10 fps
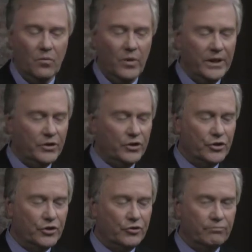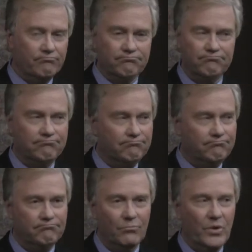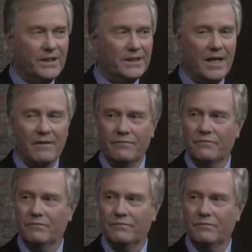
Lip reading: which we just have